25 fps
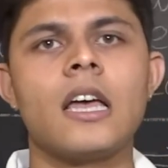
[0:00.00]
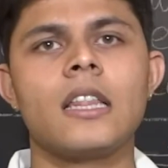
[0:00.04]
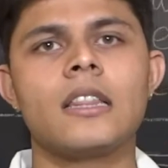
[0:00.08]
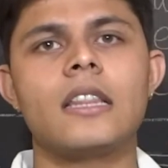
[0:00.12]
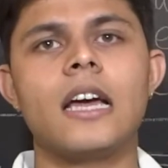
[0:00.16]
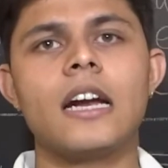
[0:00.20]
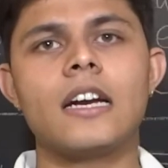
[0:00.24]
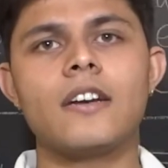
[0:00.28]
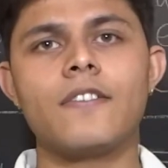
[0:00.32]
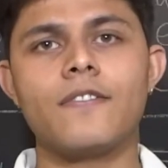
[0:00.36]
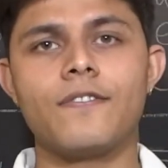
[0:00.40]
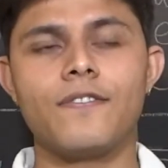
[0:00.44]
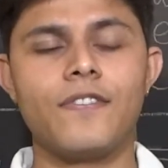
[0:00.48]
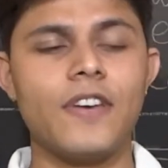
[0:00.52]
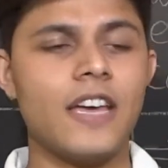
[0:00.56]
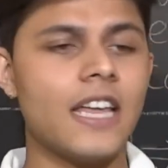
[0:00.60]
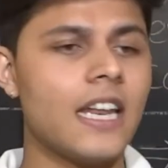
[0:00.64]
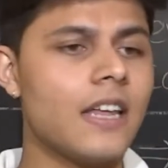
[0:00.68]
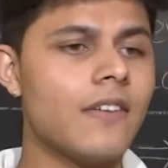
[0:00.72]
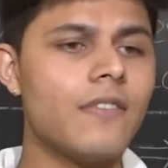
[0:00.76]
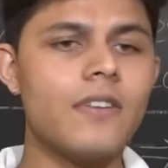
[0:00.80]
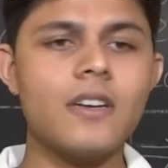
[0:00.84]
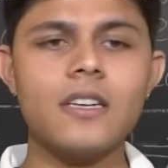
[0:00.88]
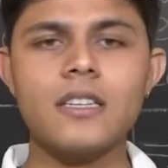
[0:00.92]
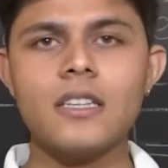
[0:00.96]
that
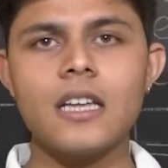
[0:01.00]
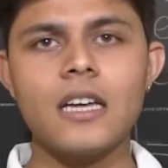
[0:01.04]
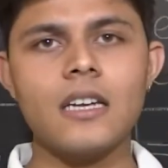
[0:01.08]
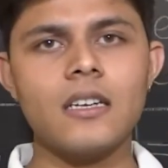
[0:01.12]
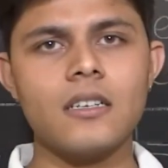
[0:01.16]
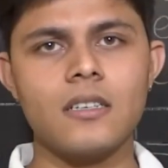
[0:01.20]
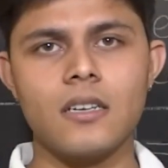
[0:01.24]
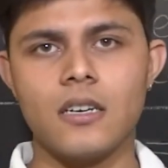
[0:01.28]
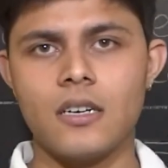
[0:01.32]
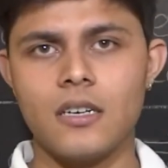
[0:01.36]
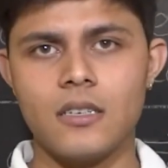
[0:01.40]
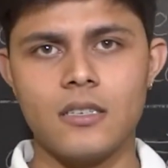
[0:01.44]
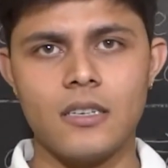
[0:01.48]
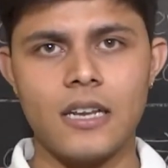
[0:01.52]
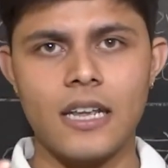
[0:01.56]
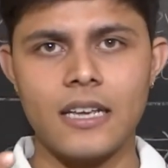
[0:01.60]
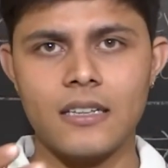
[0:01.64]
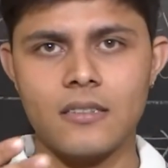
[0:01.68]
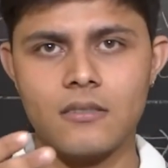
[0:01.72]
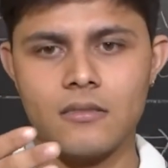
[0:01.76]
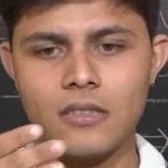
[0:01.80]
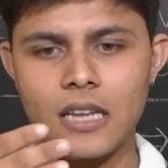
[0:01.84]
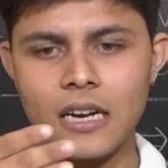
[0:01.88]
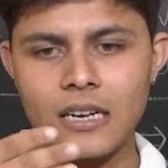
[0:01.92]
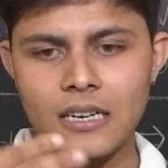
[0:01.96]
wherever the
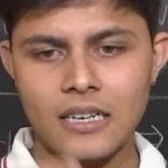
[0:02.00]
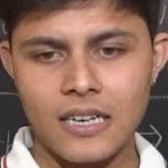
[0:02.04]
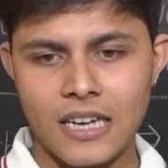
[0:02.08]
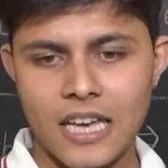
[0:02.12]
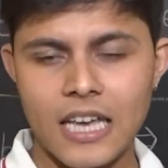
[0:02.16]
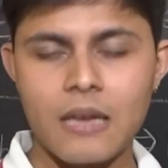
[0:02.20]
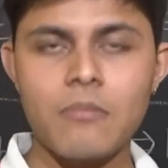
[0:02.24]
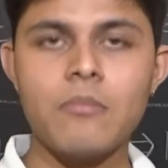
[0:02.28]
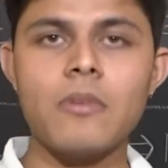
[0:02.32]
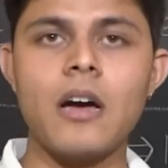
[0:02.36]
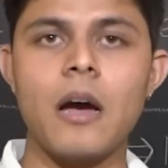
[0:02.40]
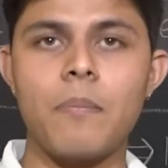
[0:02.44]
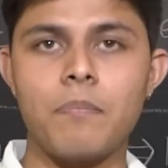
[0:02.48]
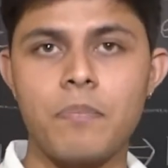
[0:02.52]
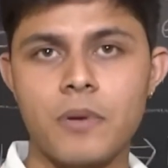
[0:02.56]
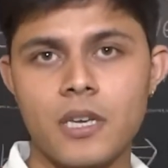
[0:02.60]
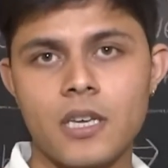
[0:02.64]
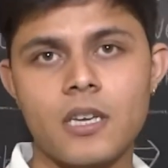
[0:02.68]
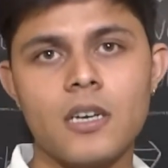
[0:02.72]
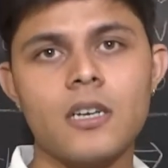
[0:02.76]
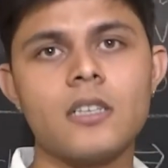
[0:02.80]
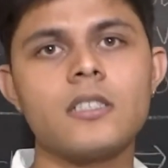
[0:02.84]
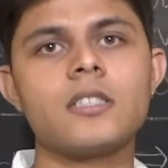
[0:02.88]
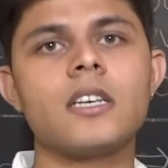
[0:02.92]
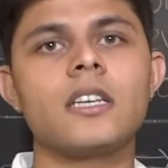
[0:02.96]
like that name
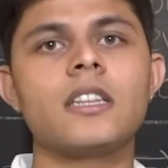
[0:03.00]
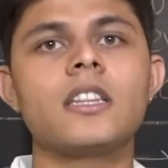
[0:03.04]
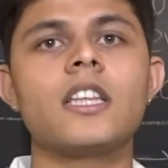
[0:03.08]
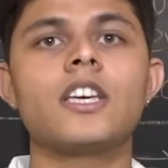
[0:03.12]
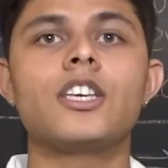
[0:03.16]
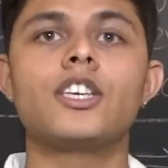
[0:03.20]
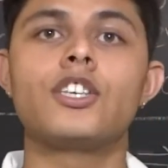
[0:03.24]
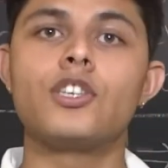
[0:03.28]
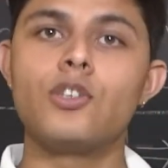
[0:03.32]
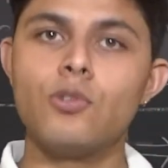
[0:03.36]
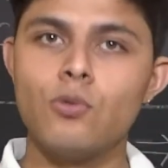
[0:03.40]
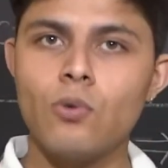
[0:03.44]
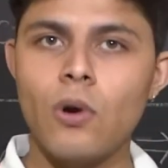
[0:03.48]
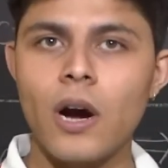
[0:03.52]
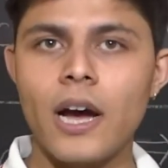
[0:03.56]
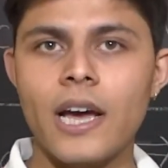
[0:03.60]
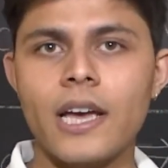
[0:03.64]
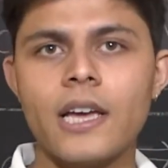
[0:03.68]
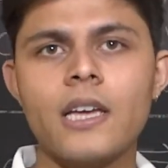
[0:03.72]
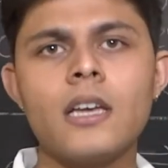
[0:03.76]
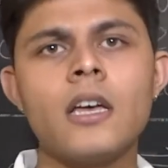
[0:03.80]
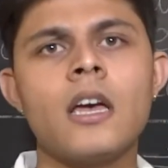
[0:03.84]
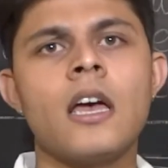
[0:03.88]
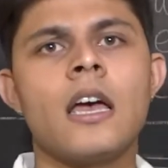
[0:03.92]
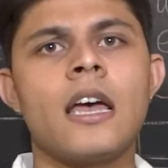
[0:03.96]
appears in the
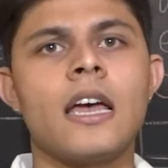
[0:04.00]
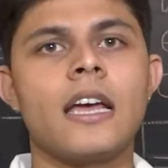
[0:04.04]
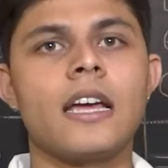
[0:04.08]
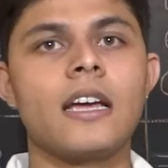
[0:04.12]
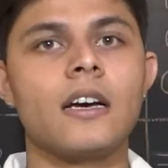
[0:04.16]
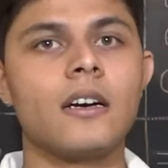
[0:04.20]
UI,